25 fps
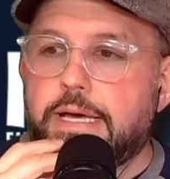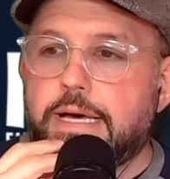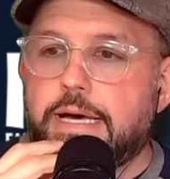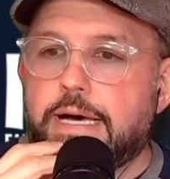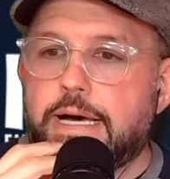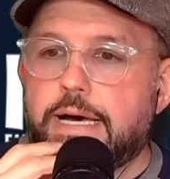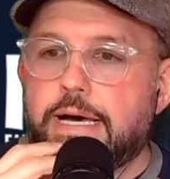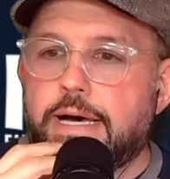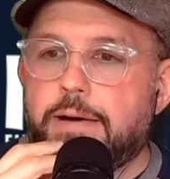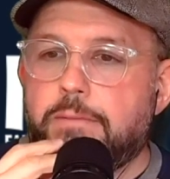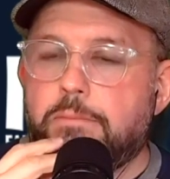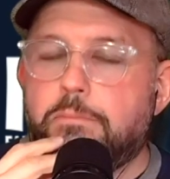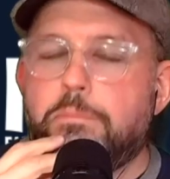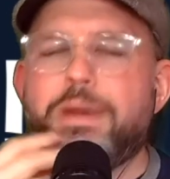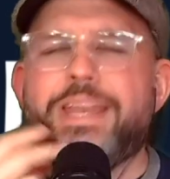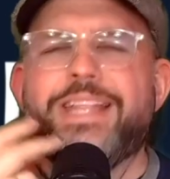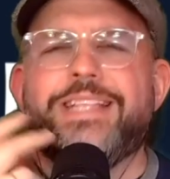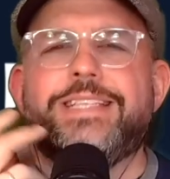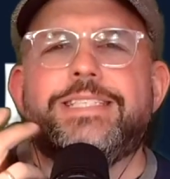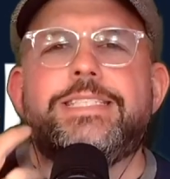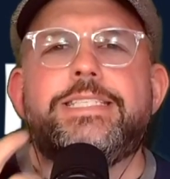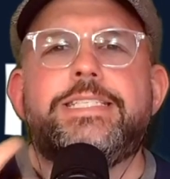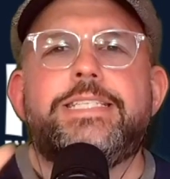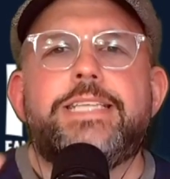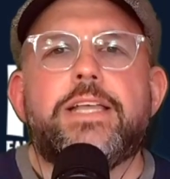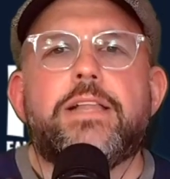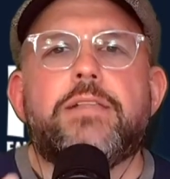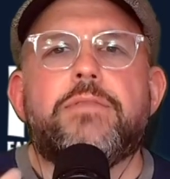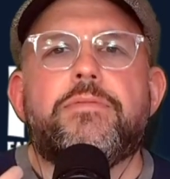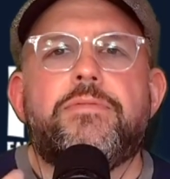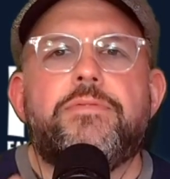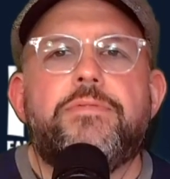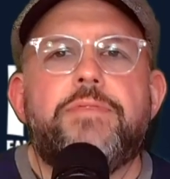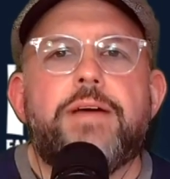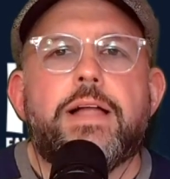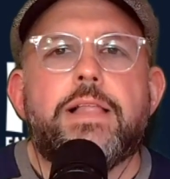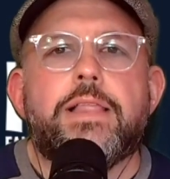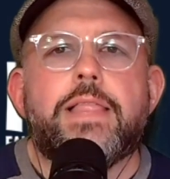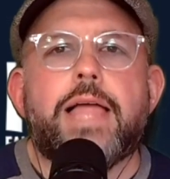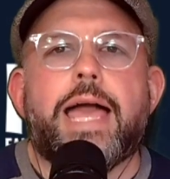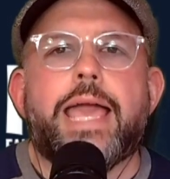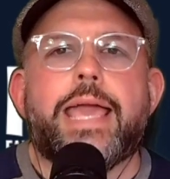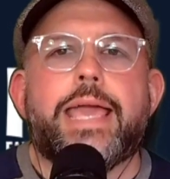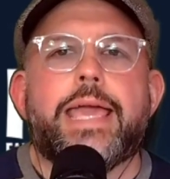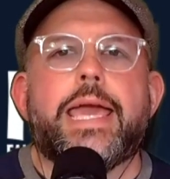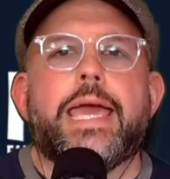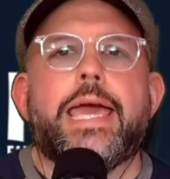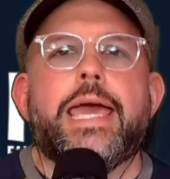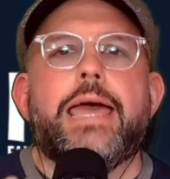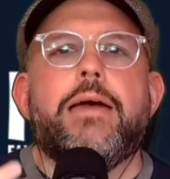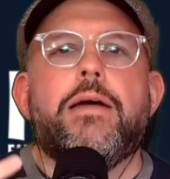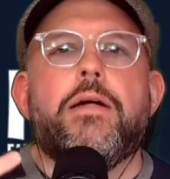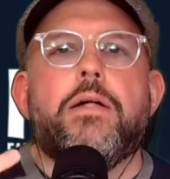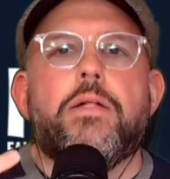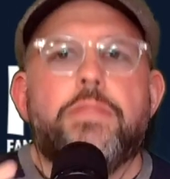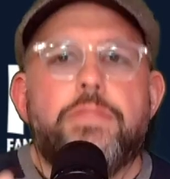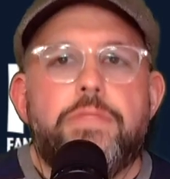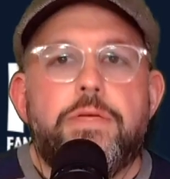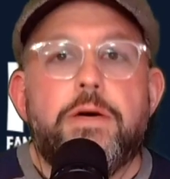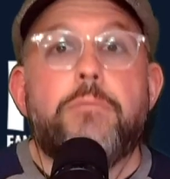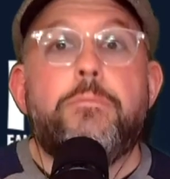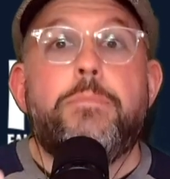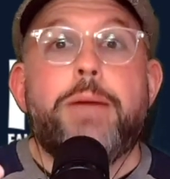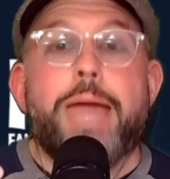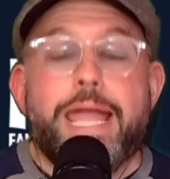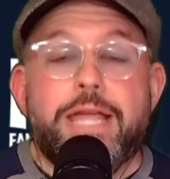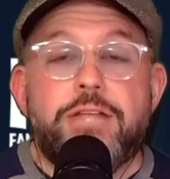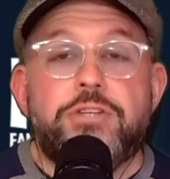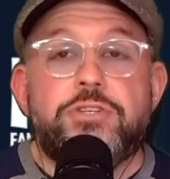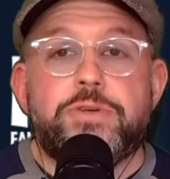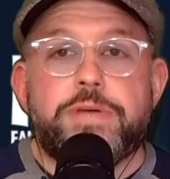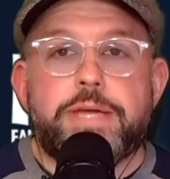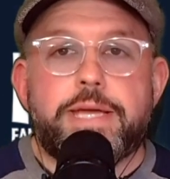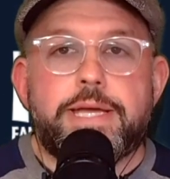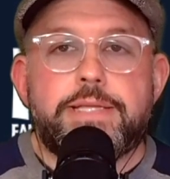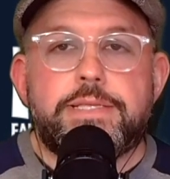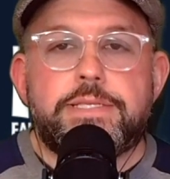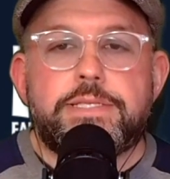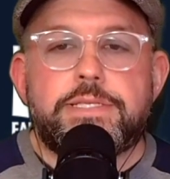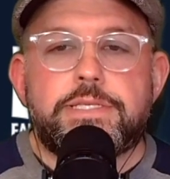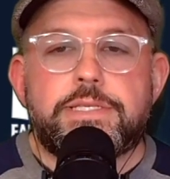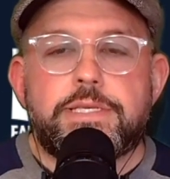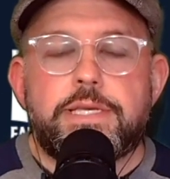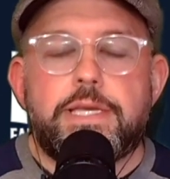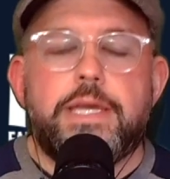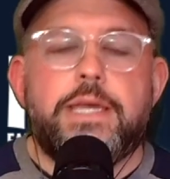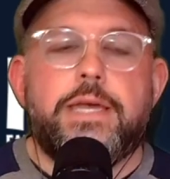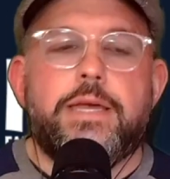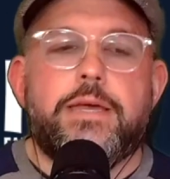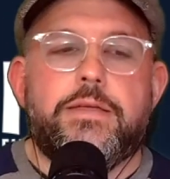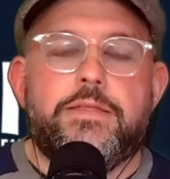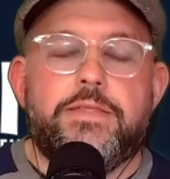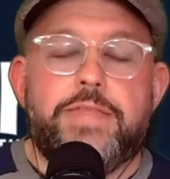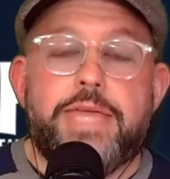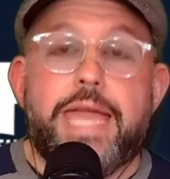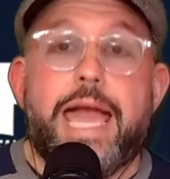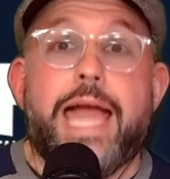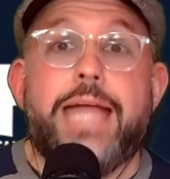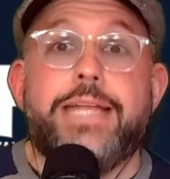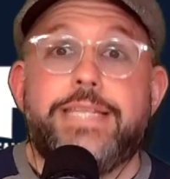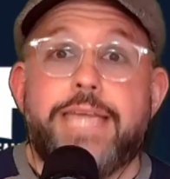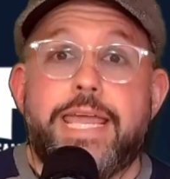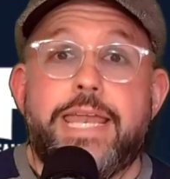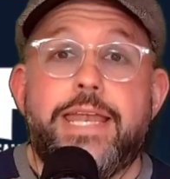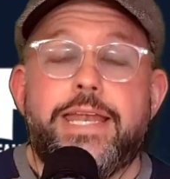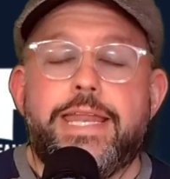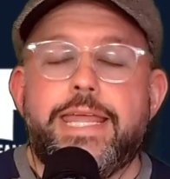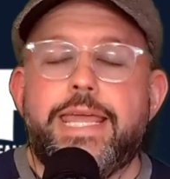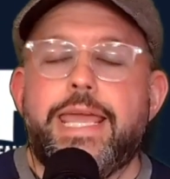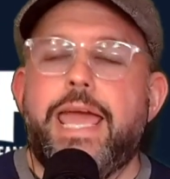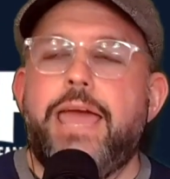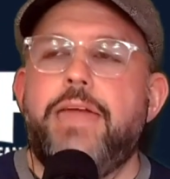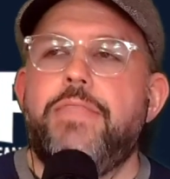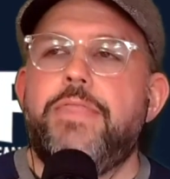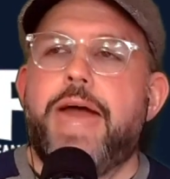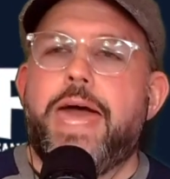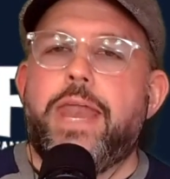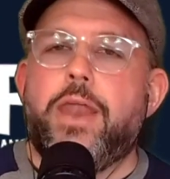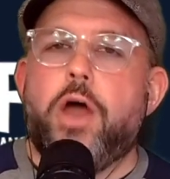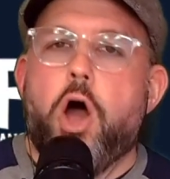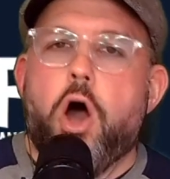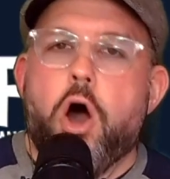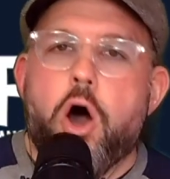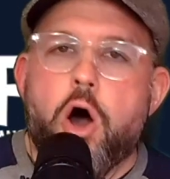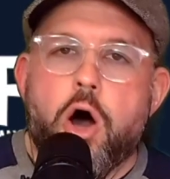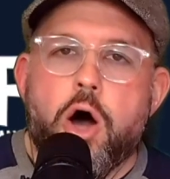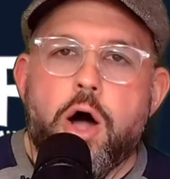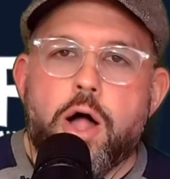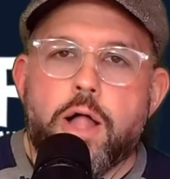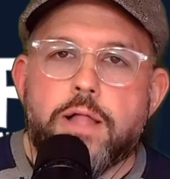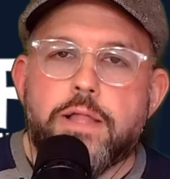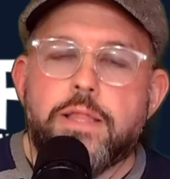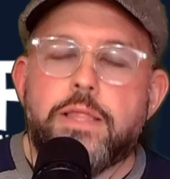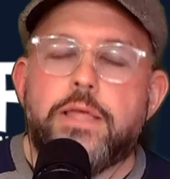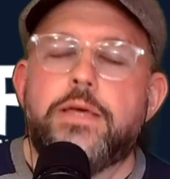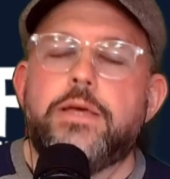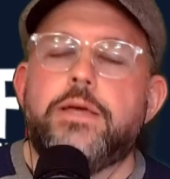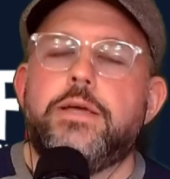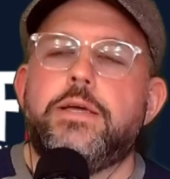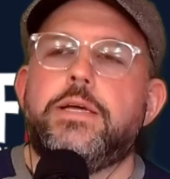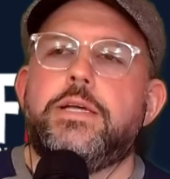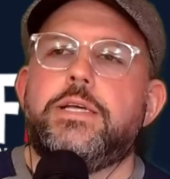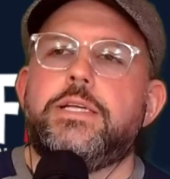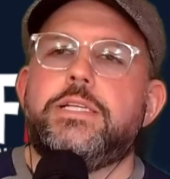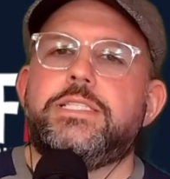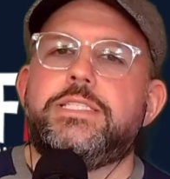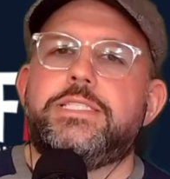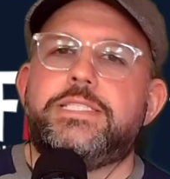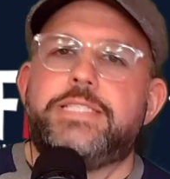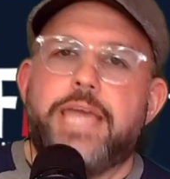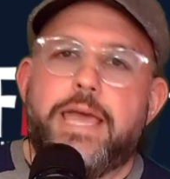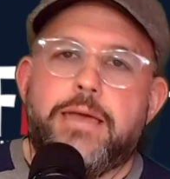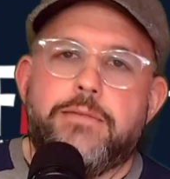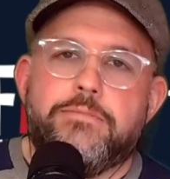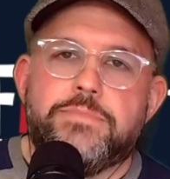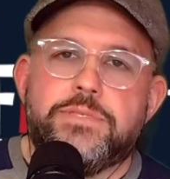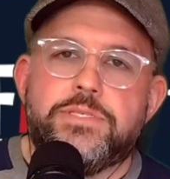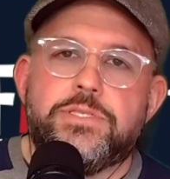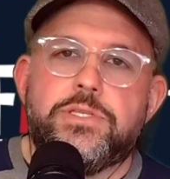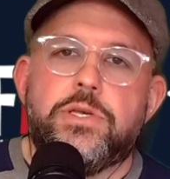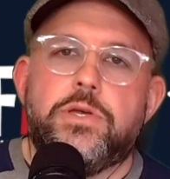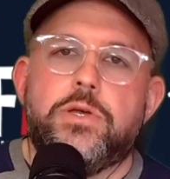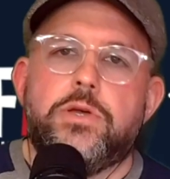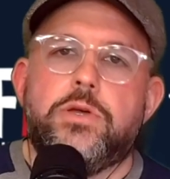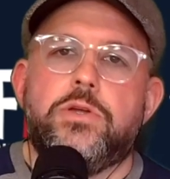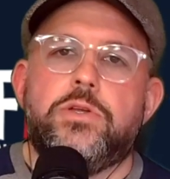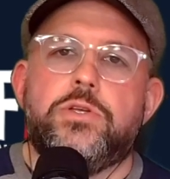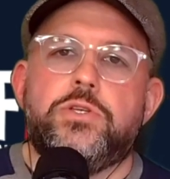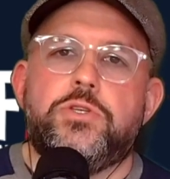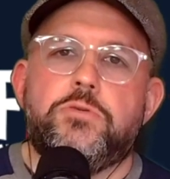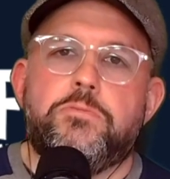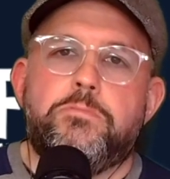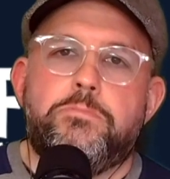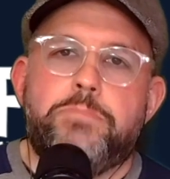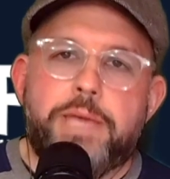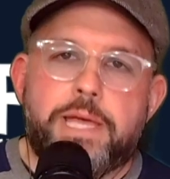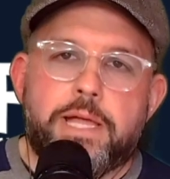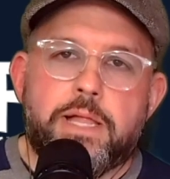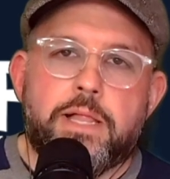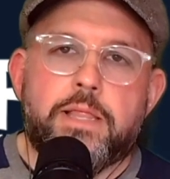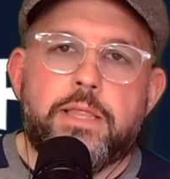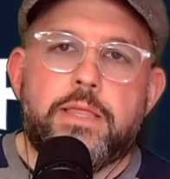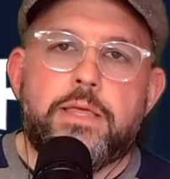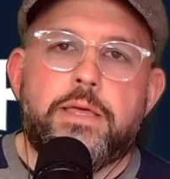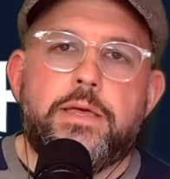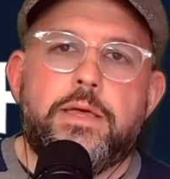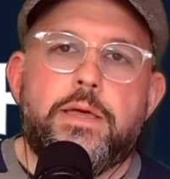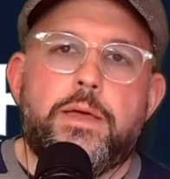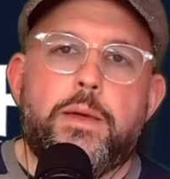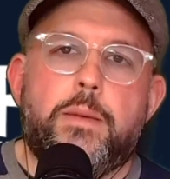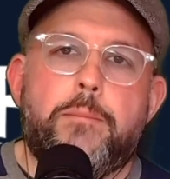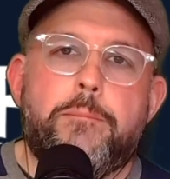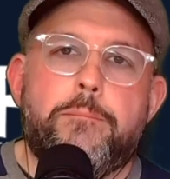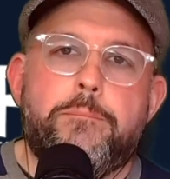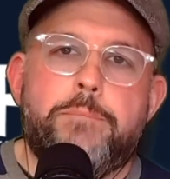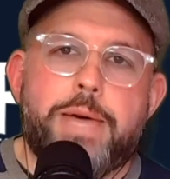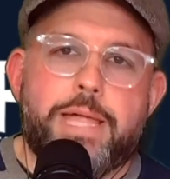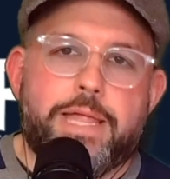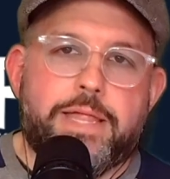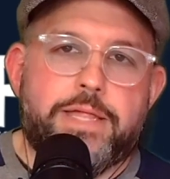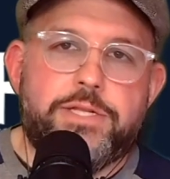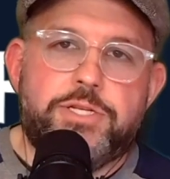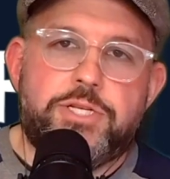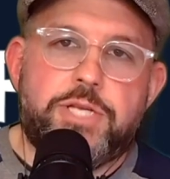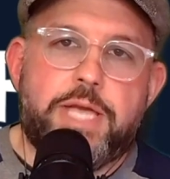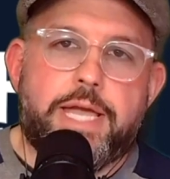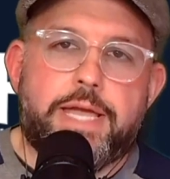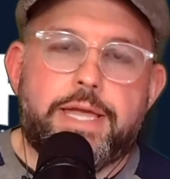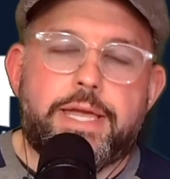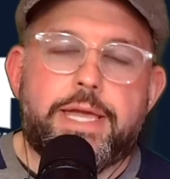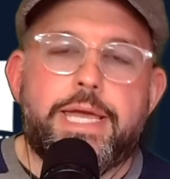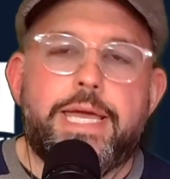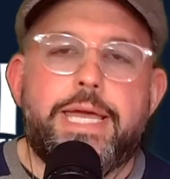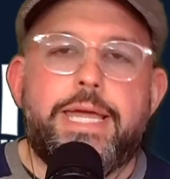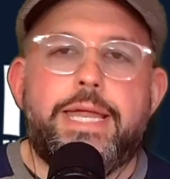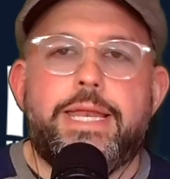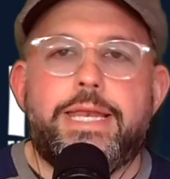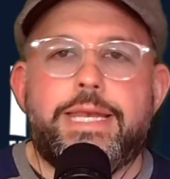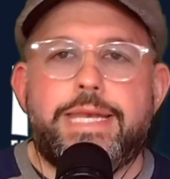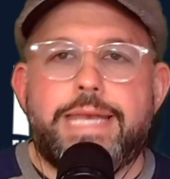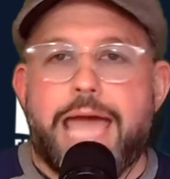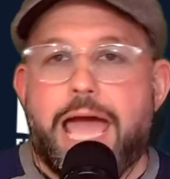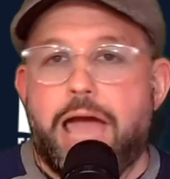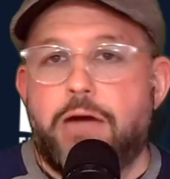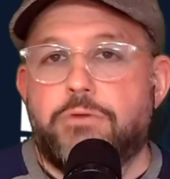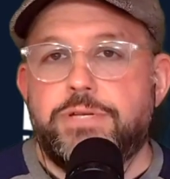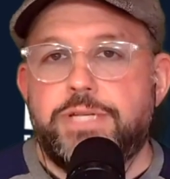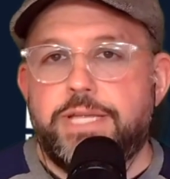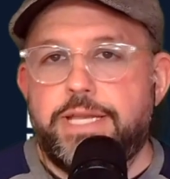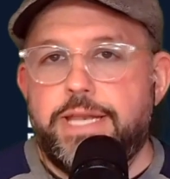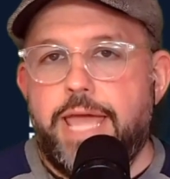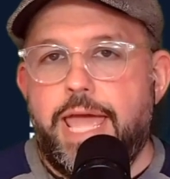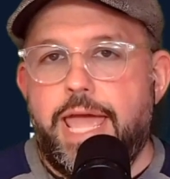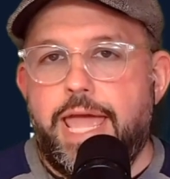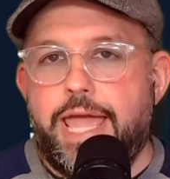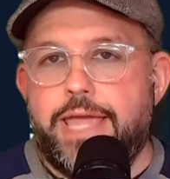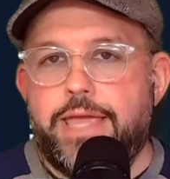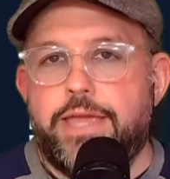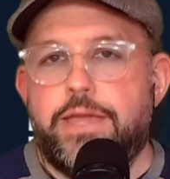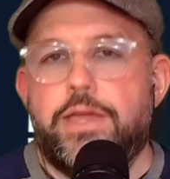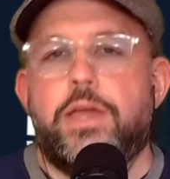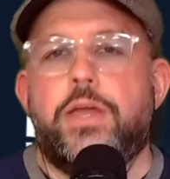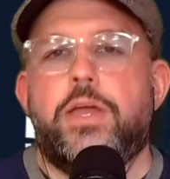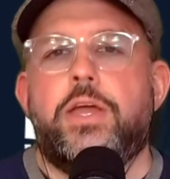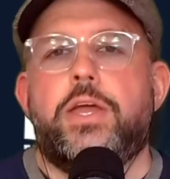uh, but it still felt like the Patriots, the identity, and that all stems to Bill Belichick. Now today,